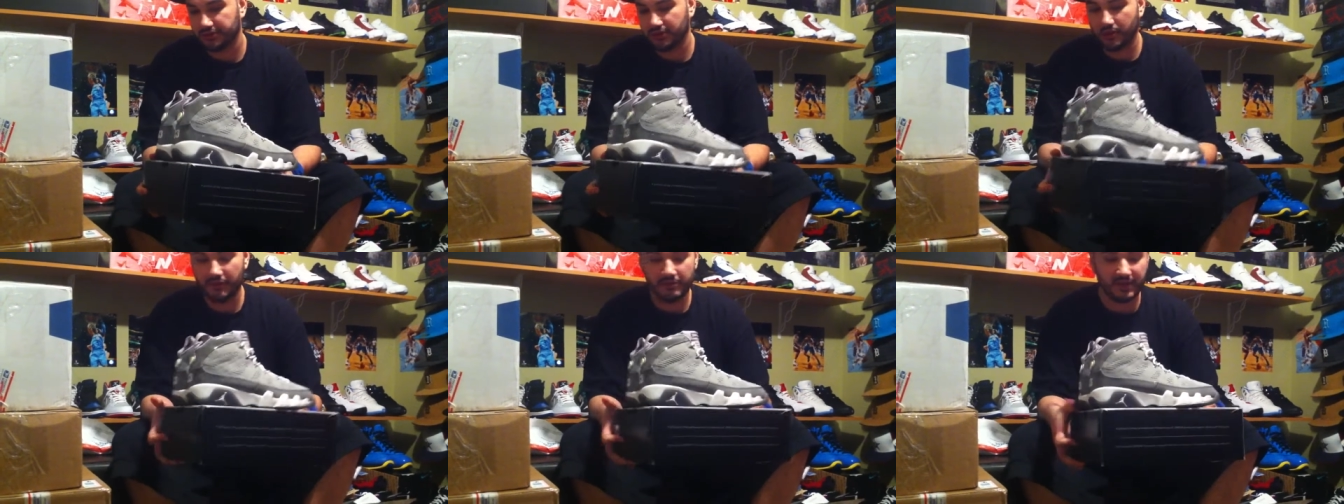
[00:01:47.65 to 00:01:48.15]

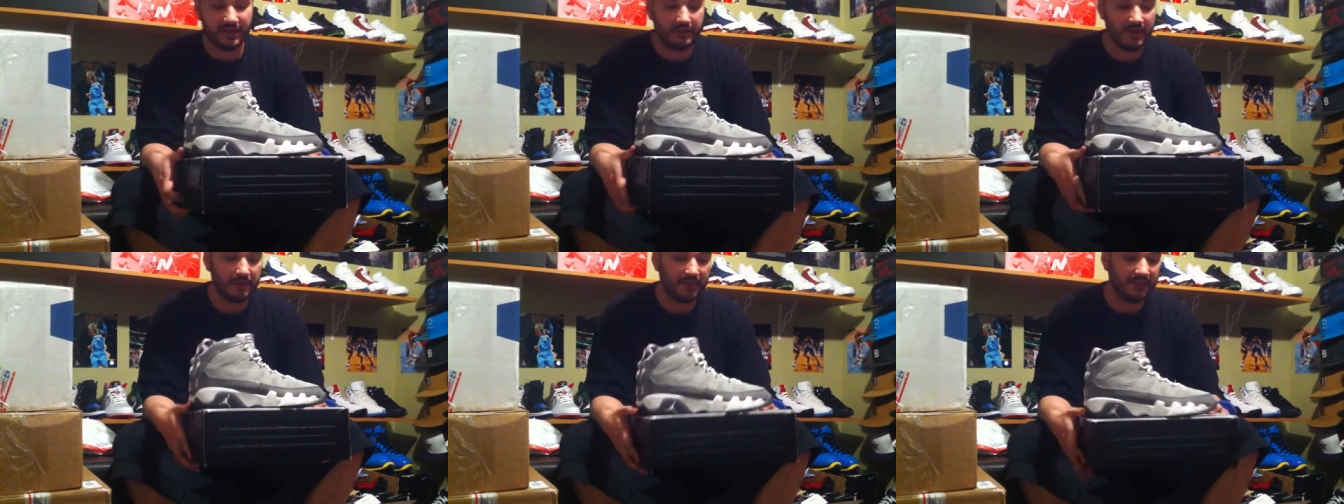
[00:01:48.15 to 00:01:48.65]
So everybody hit
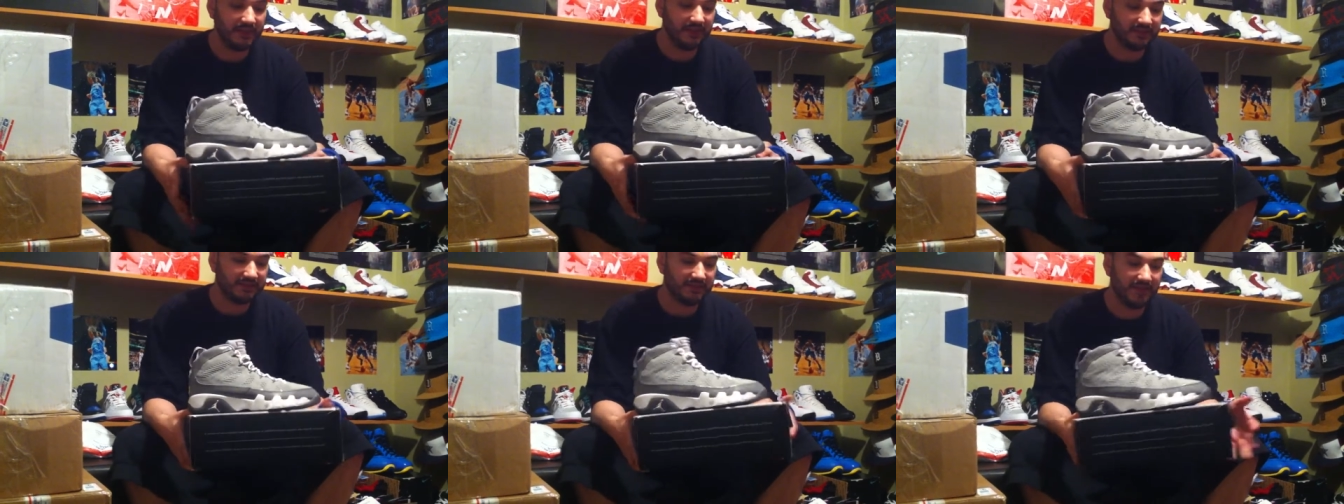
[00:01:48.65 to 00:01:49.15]
me up on
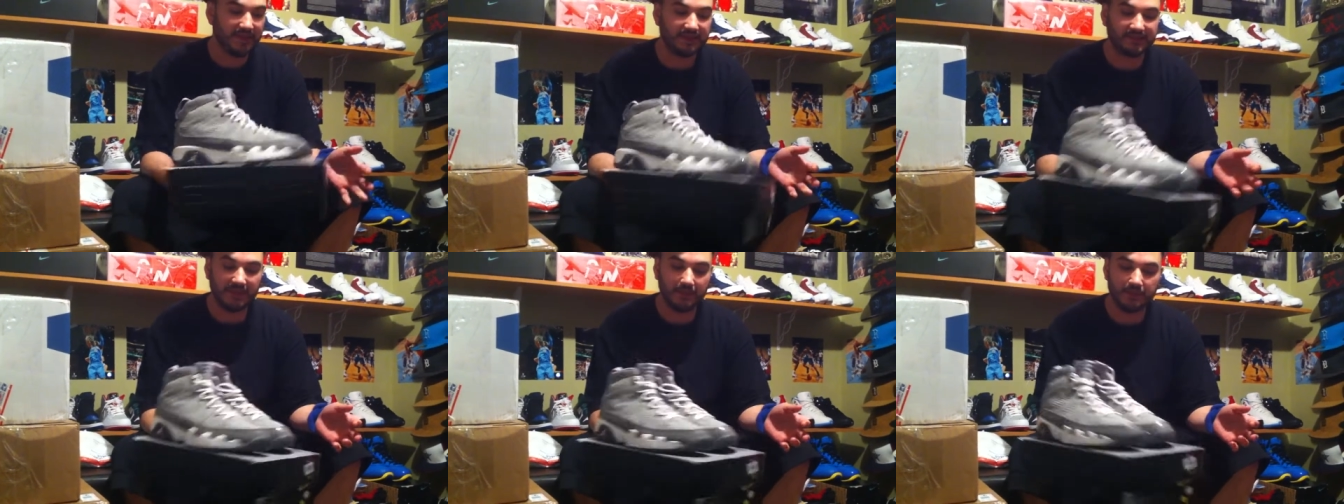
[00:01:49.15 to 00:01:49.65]
these
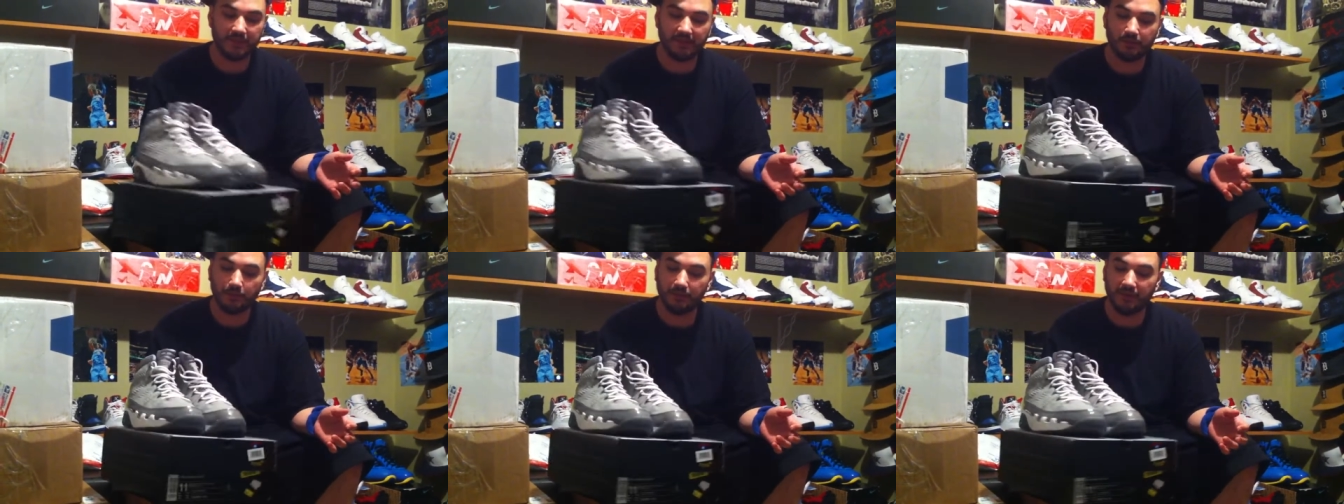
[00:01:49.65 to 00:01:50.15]
ASAP.
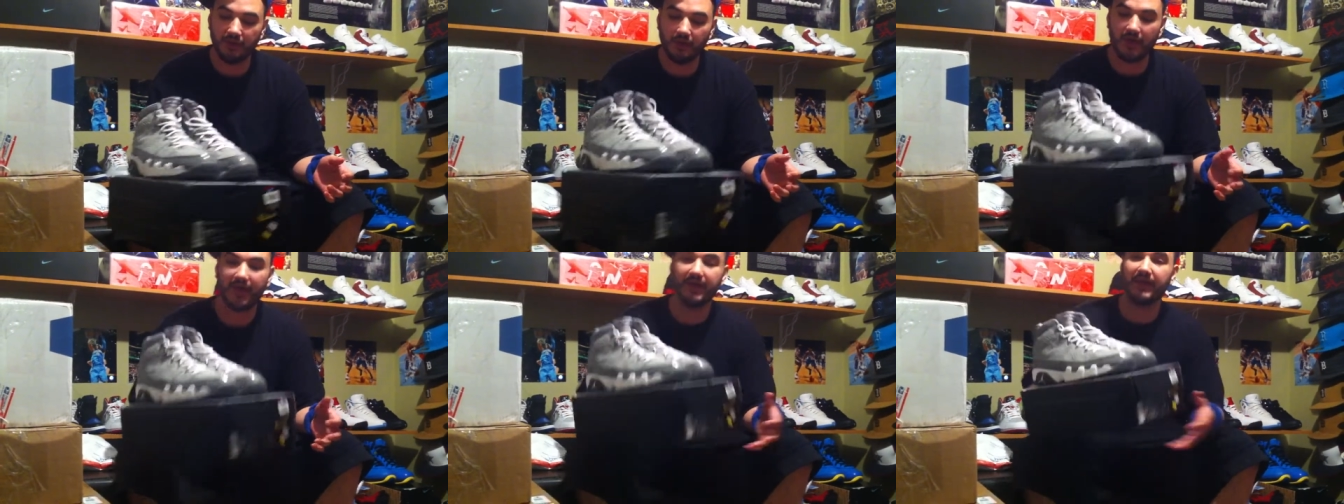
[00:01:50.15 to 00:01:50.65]
These will be
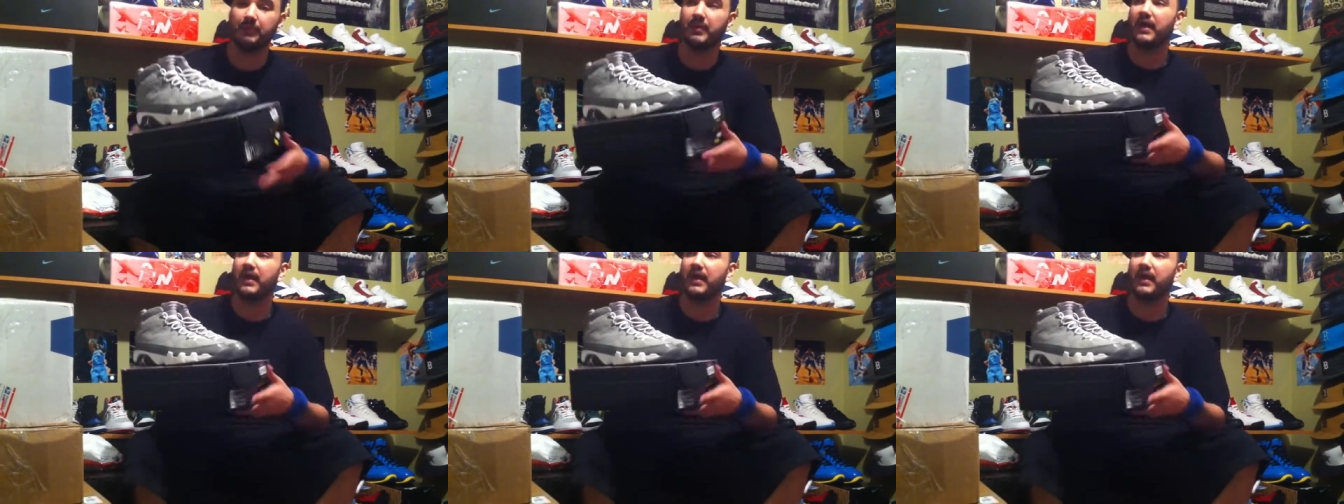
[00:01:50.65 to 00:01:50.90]
going. I got hit up